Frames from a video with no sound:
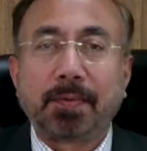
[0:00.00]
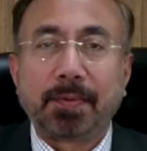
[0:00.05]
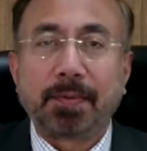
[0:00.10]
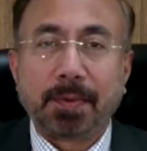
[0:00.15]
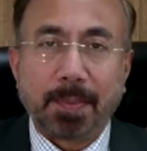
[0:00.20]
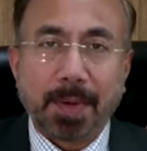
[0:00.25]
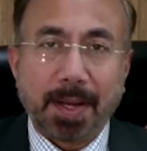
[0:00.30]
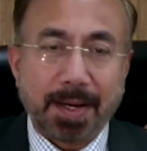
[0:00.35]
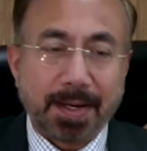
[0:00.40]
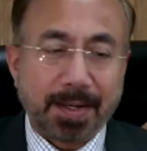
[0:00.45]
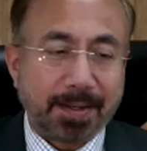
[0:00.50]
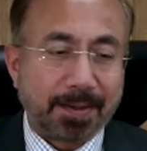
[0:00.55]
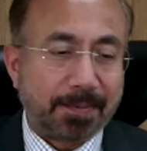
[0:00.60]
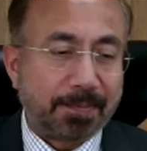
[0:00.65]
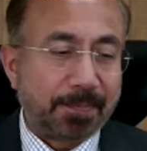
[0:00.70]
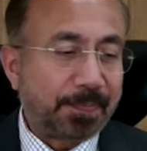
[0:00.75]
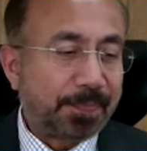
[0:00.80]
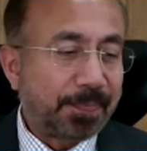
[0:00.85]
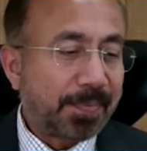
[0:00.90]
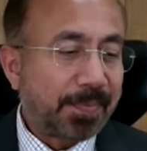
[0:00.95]
of the mind.
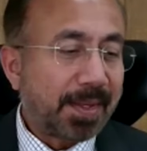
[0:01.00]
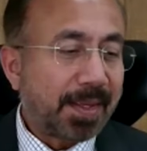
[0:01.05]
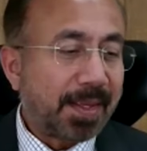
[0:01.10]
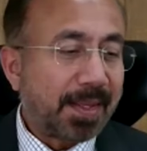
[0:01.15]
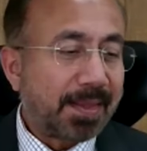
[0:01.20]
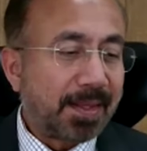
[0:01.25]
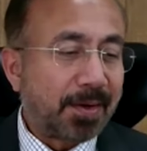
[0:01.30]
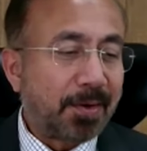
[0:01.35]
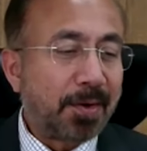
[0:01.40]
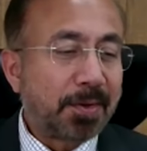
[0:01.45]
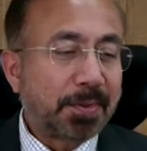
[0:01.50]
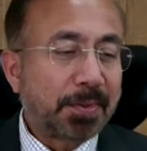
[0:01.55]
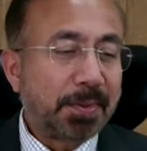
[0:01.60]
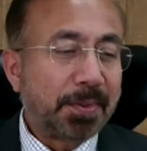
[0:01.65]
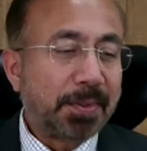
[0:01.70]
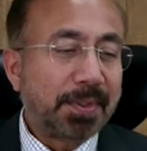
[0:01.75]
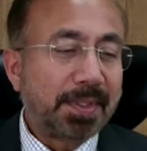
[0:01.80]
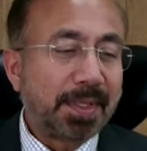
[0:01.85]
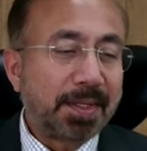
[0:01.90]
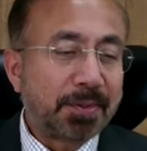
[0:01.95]
Then
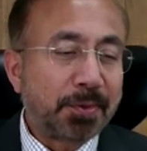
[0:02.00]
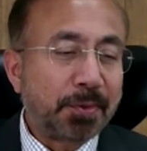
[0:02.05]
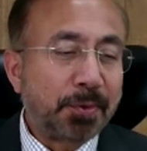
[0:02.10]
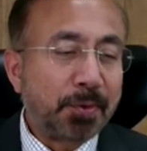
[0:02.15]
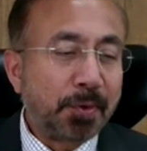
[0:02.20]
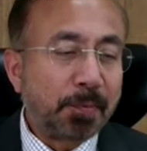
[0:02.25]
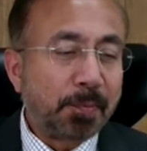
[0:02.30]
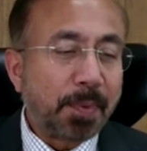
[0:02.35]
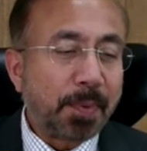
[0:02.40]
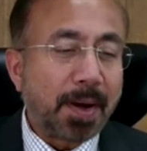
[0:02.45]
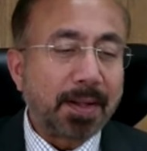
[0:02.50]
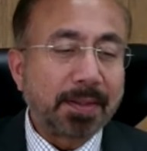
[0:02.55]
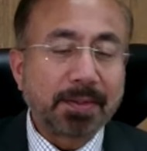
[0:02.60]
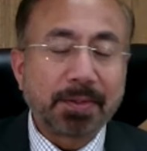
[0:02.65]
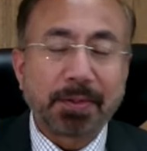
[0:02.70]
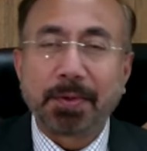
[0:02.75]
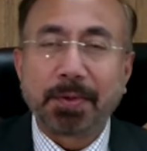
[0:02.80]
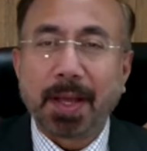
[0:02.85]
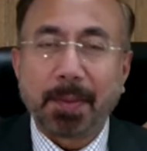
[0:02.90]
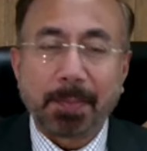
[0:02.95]
also, there is no path
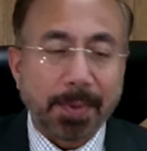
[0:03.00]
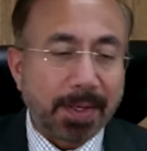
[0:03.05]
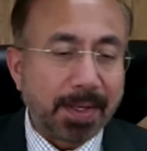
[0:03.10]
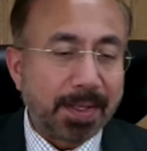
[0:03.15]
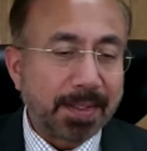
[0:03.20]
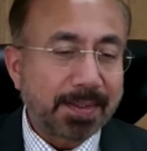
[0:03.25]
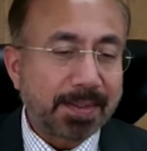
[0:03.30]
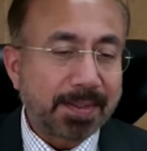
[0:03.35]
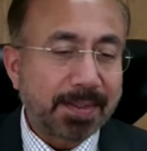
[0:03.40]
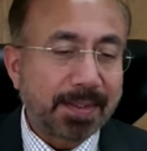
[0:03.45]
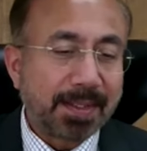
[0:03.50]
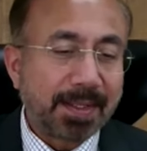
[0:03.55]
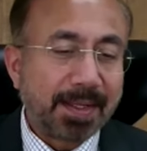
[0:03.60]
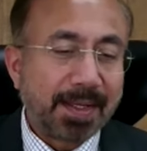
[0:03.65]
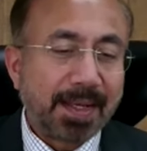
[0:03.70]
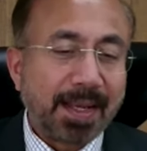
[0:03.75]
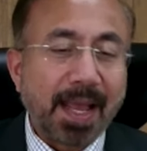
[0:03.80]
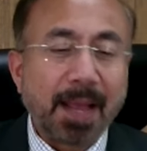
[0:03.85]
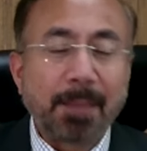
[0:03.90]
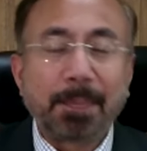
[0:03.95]
to happiness.
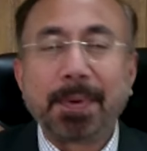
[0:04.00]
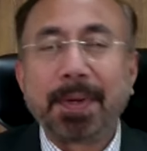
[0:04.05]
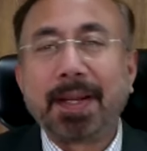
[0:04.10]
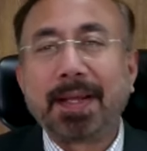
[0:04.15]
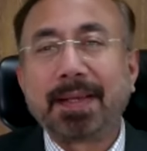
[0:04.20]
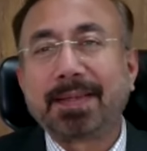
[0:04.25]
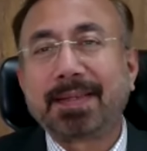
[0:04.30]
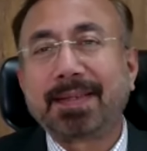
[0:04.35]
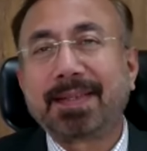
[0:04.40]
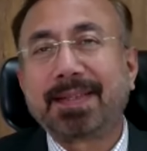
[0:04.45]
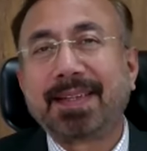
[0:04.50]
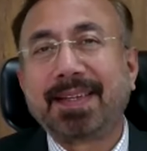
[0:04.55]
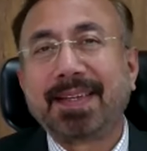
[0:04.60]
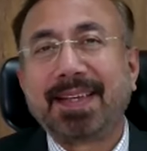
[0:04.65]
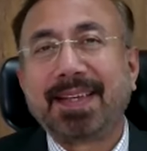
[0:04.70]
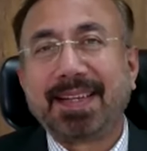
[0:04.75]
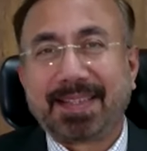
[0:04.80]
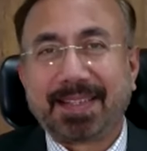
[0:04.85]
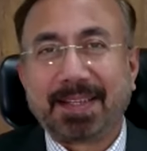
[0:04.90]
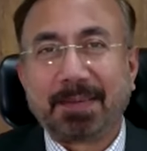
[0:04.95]
Happiness
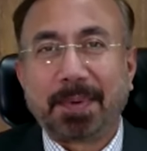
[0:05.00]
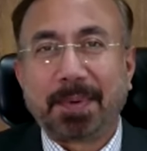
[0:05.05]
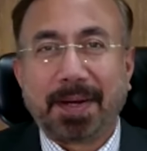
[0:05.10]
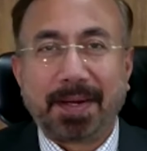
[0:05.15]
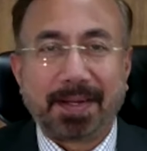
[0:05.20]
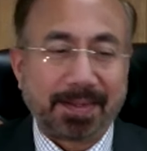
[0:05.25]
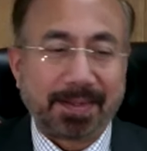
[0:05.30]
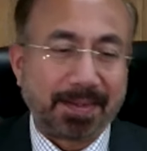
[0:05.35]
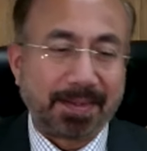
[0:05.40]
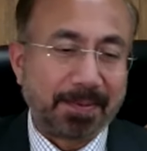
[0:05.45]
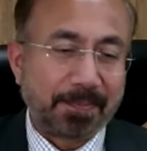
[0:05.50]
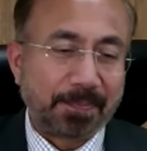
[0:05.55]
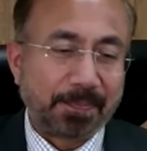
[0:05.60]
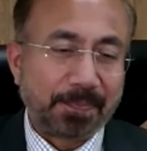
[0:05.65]
is the path.